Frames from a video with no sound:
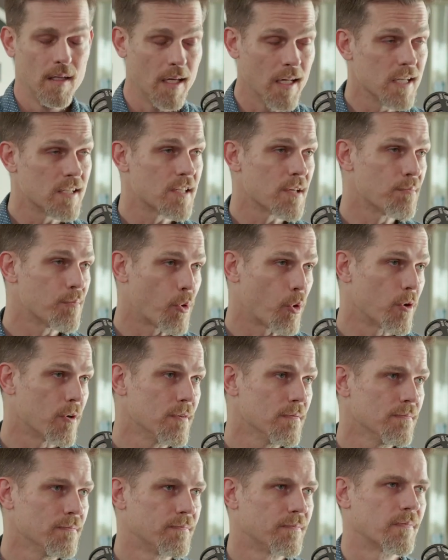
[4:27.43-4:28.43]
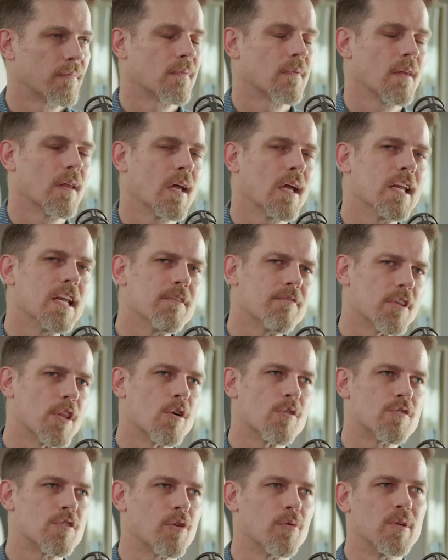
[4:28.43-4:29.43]
It is important, and even
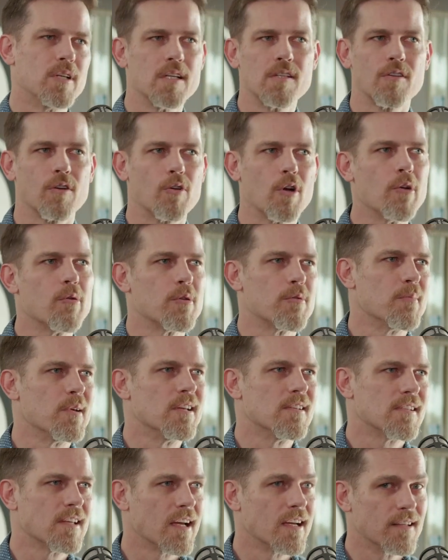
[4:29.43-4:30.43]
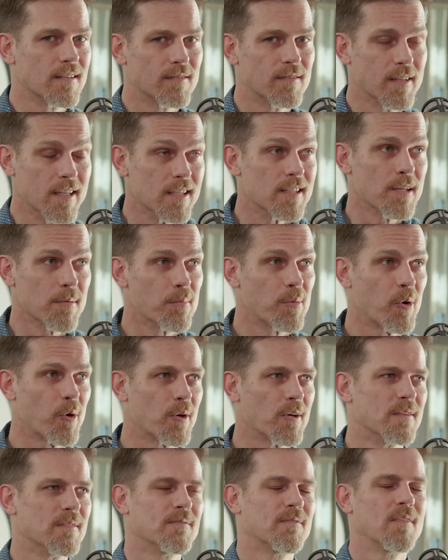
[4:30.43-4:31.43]
those who would disagree with me say it's important.